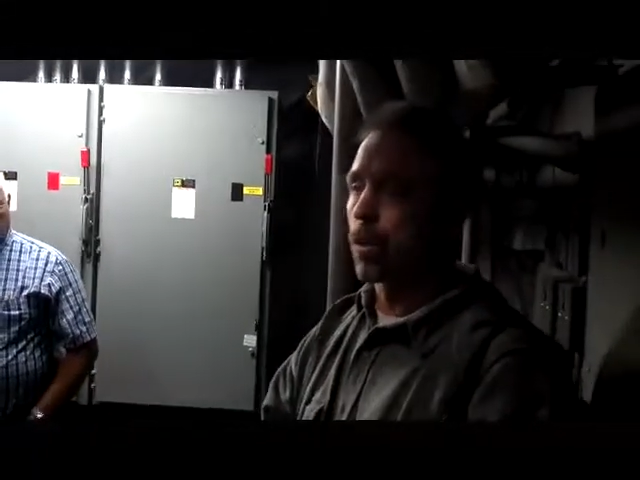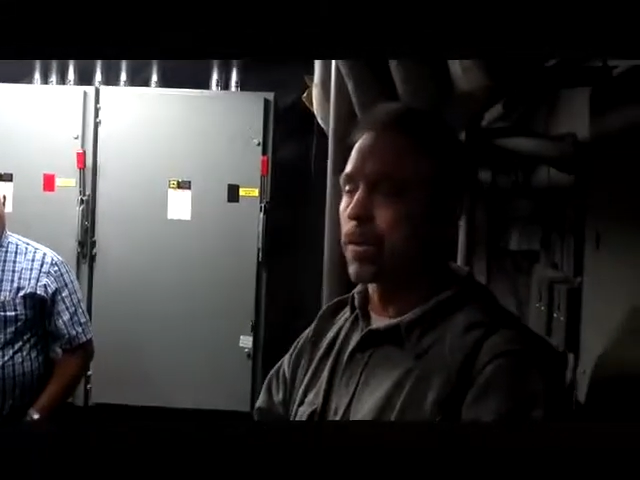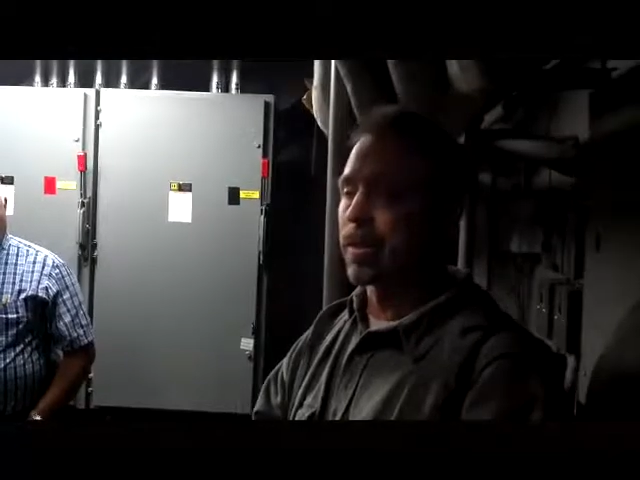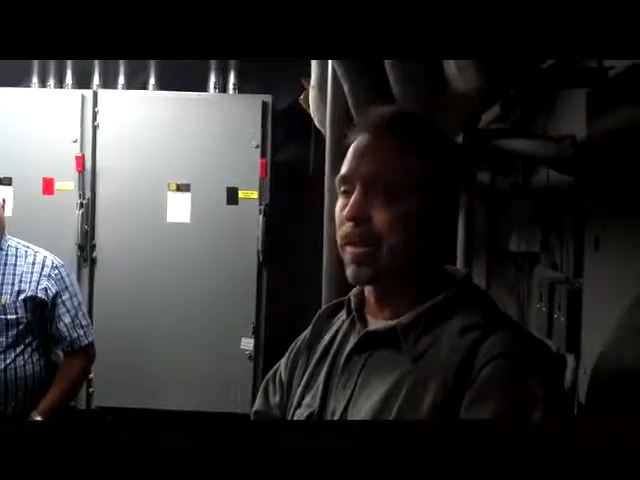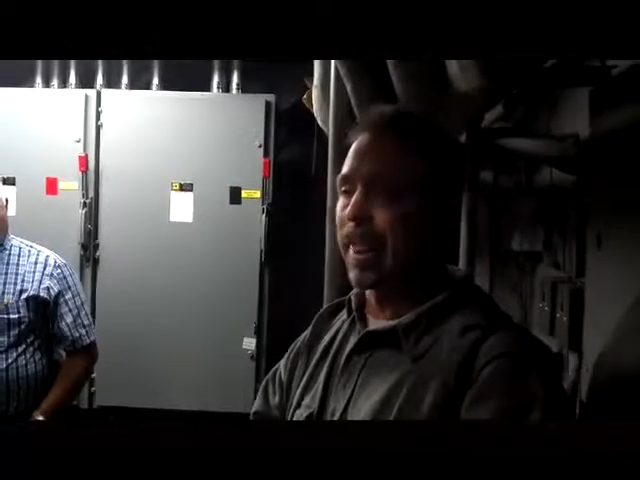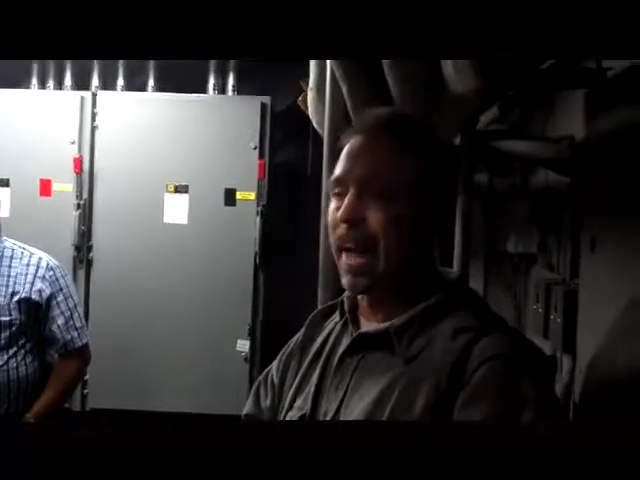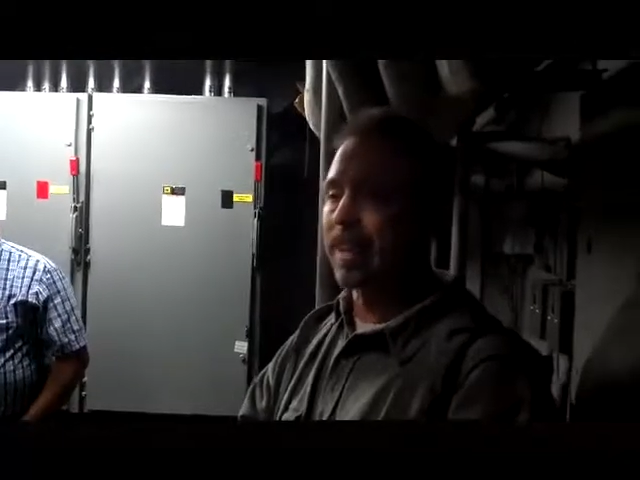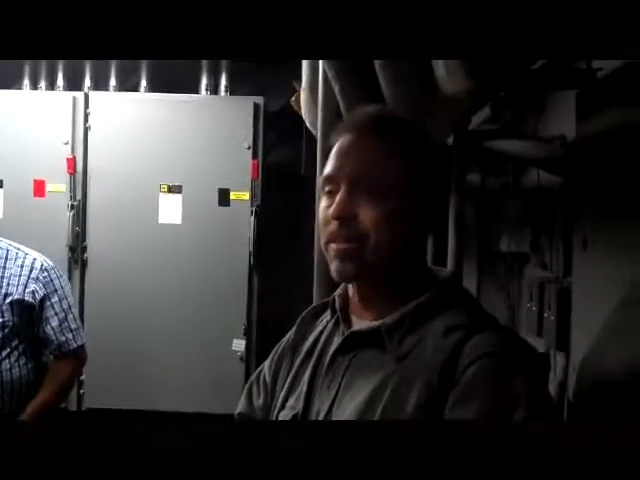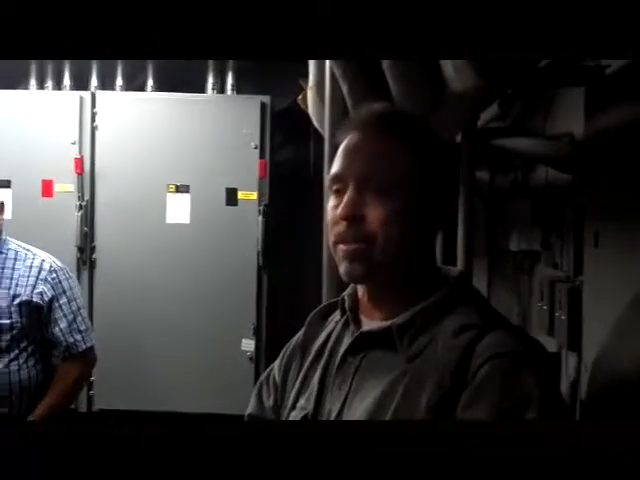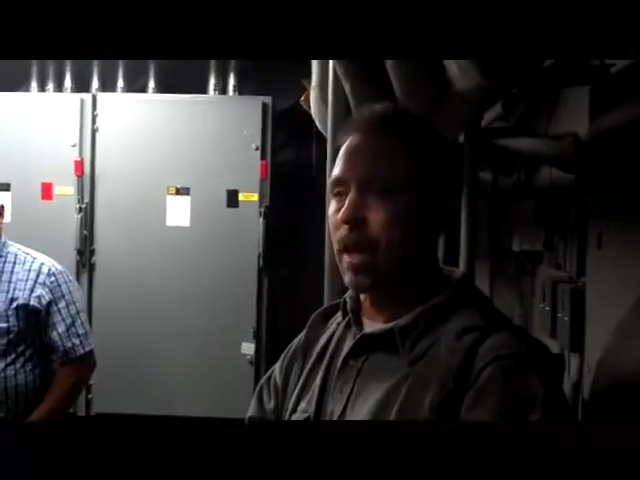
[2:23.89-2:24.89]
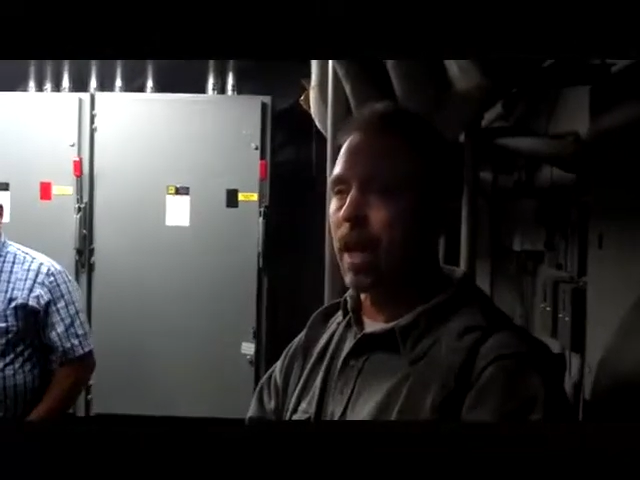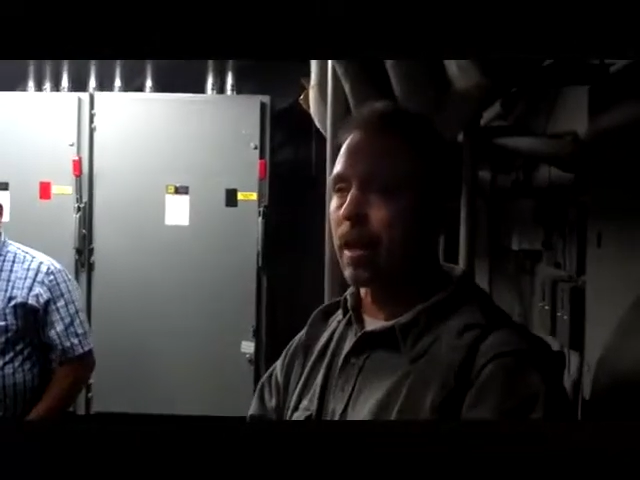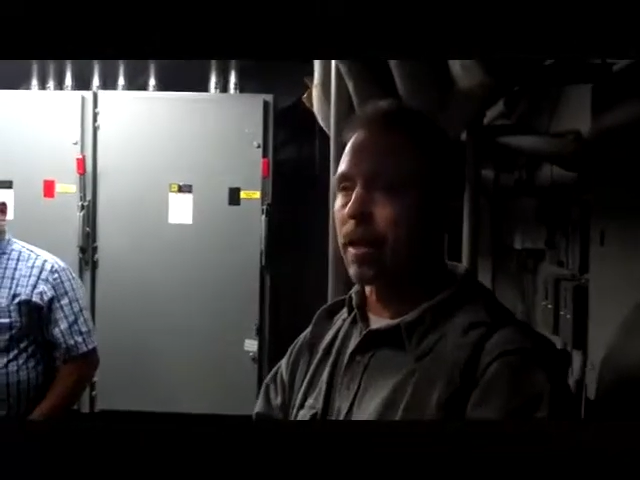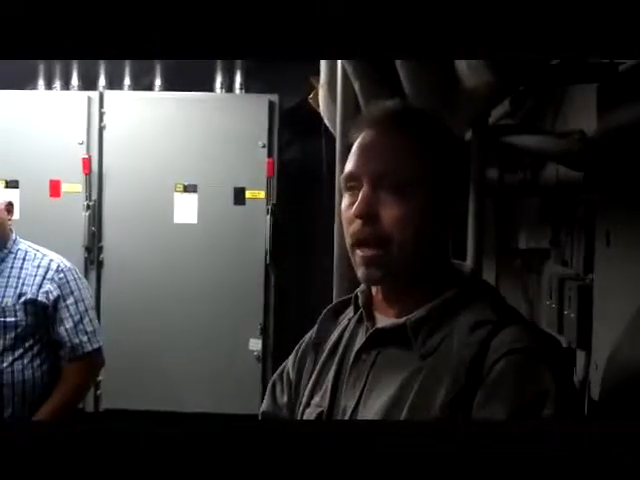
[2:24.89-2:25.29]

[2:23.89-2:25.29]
with that saying,